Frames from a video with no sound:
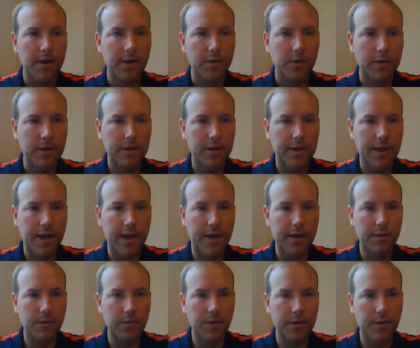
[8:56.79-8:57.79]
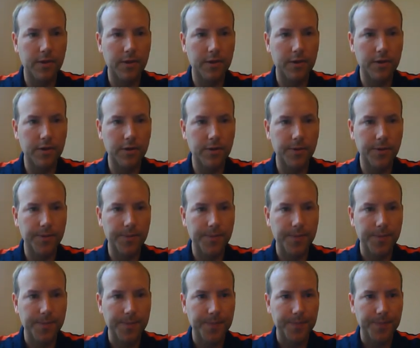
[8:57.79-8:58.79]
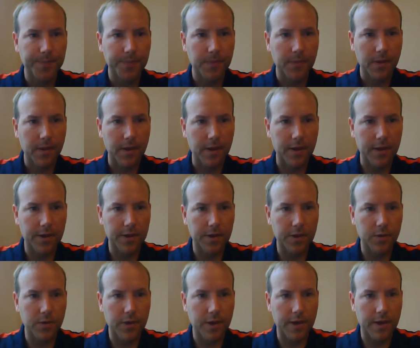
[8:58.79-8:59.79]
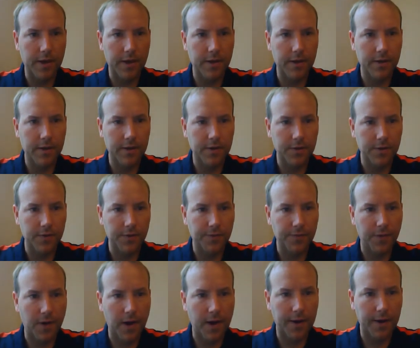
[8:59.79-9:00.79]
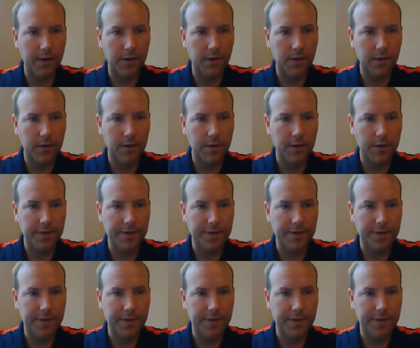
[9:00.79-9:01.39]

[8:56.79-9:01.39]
So instead, what you can do is you can do File,